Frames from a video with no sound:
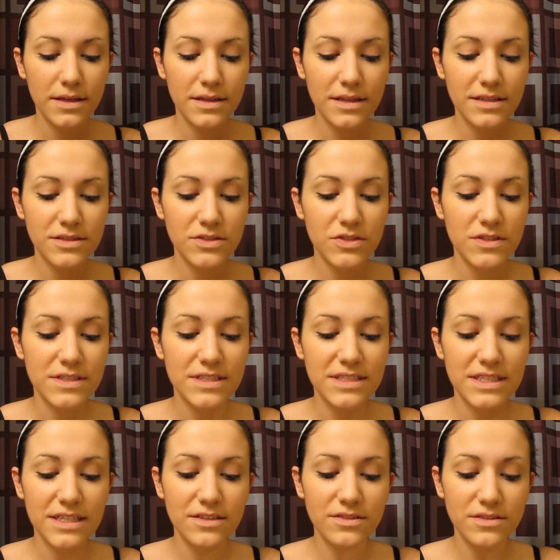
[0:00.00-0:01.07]
This just
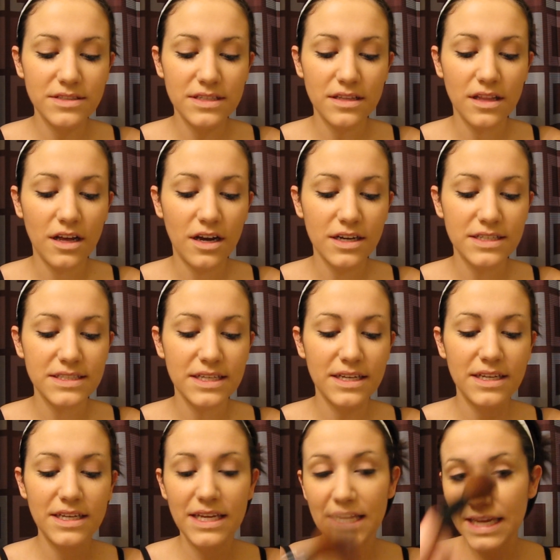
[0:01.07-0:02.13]
seals and locks
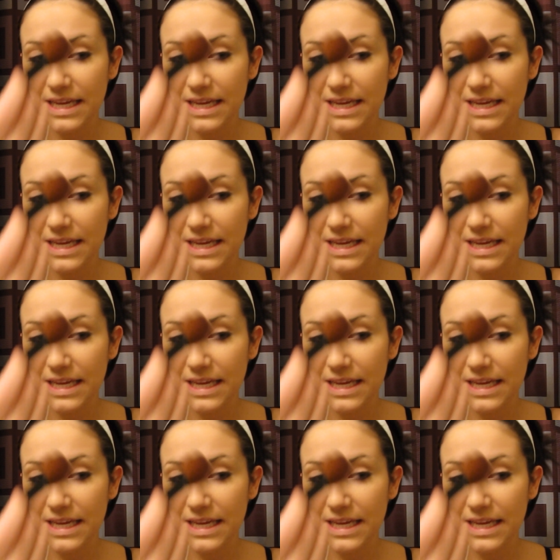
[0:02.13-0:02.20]
in